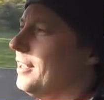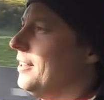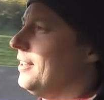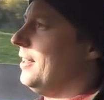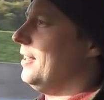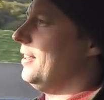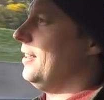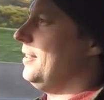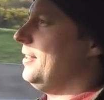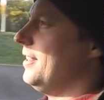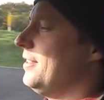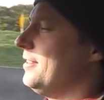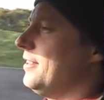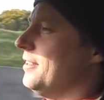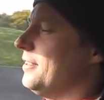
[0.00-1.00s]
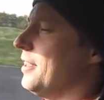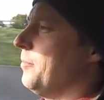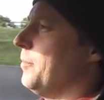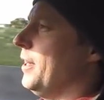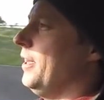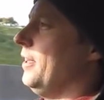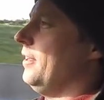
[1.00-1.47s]
that the distance
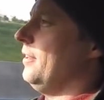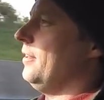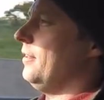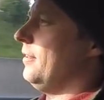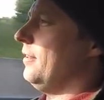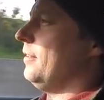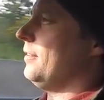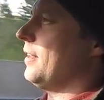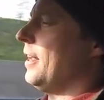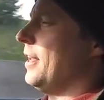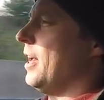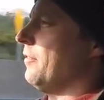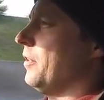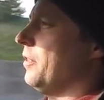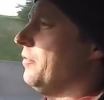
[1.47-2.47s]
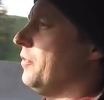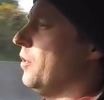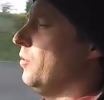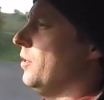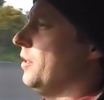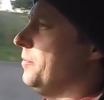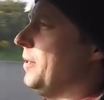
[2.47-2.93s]
that my sat nav on the
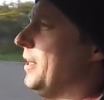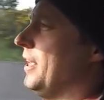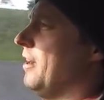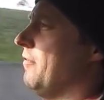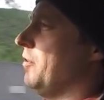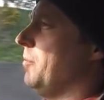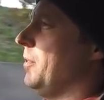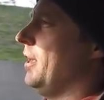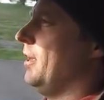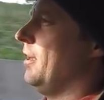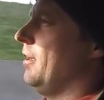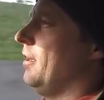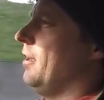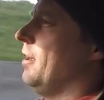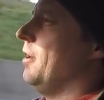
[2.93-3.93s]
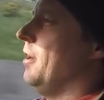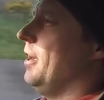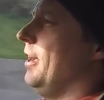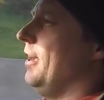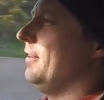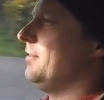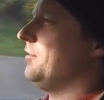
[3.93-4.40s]
phone has been giving me
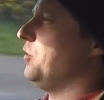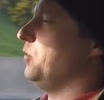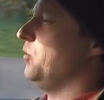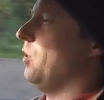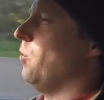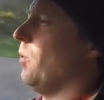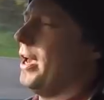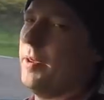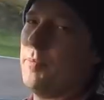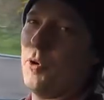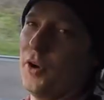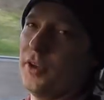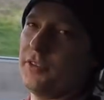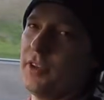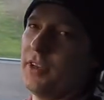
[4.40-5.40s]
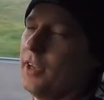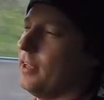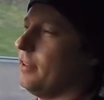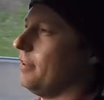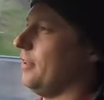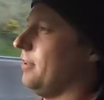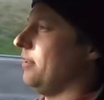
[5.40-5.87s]
is to a waypoint and
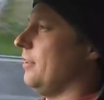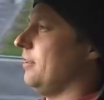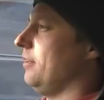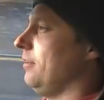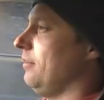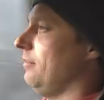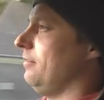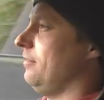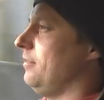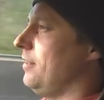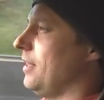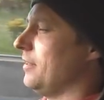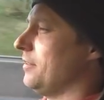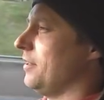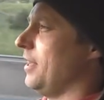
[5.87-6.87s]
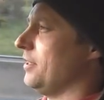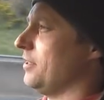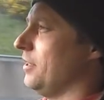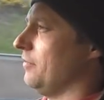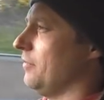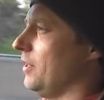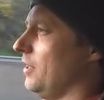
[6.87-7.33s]
not the
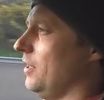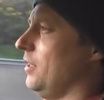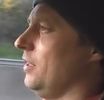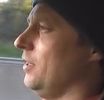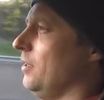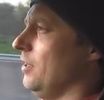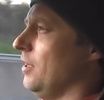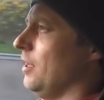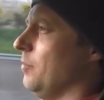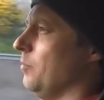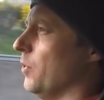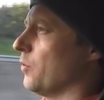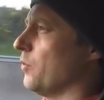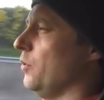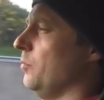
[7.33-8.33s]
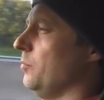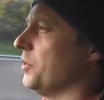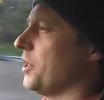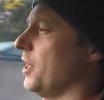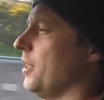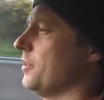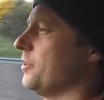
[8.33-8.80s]
destination of the Macroom
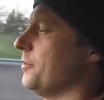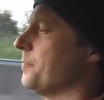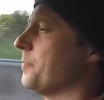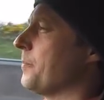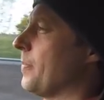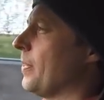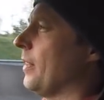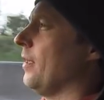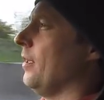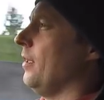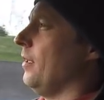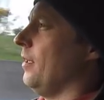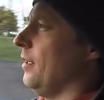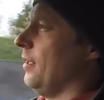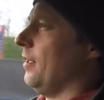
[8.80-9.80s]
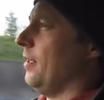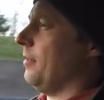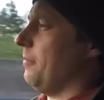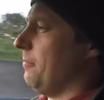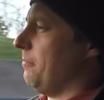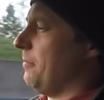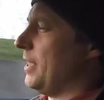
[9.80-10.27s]
charger.
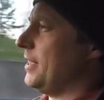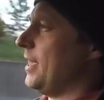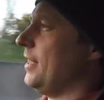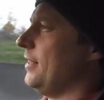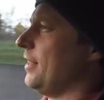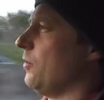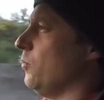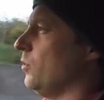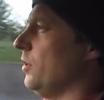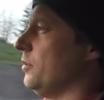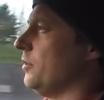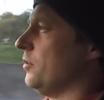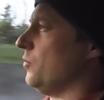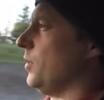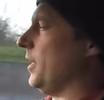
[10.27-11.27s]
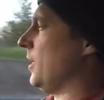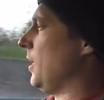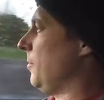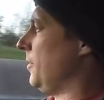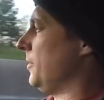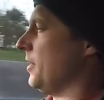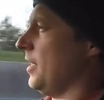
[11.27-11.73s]
Maintaining that 120
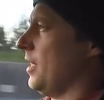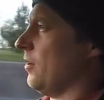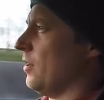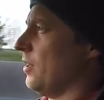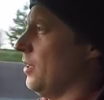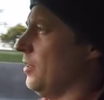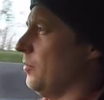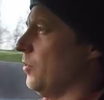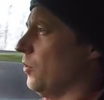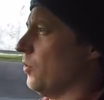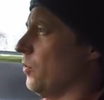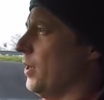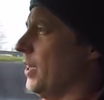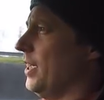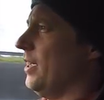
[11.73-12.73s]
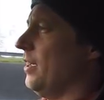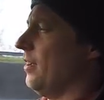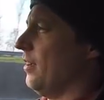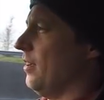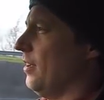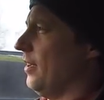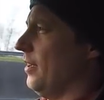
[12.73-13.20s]
kilometres an hour on the motorway,
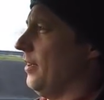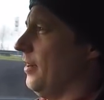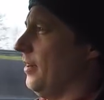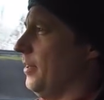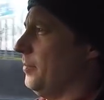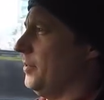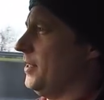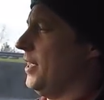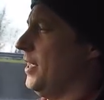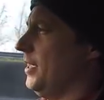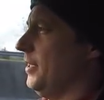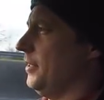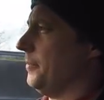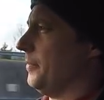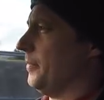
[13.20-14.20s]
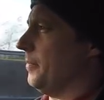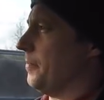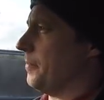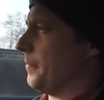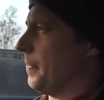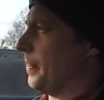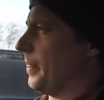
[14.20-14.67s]
I'm seeing
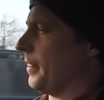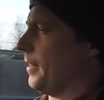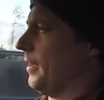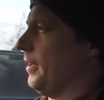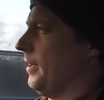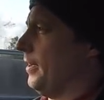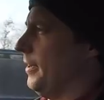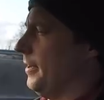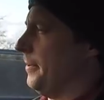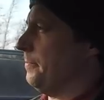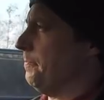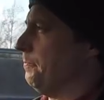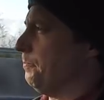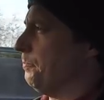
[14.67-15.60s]
um,